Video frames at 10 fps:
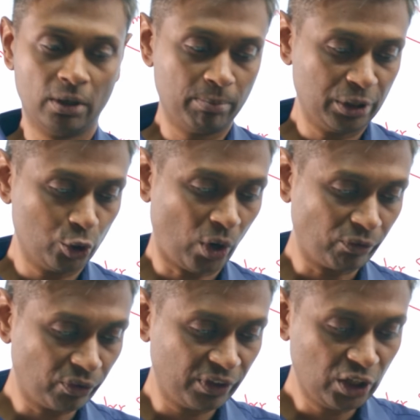But you
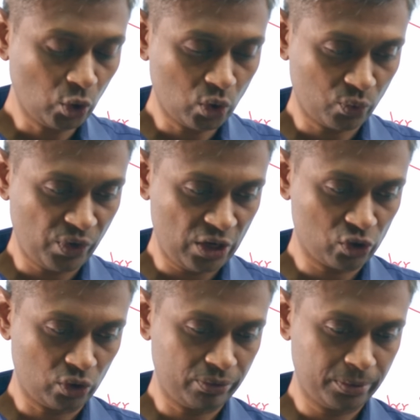have to figure out
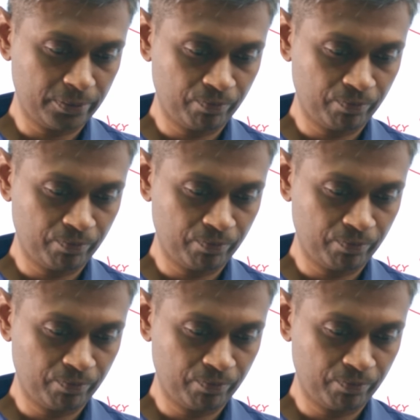ways of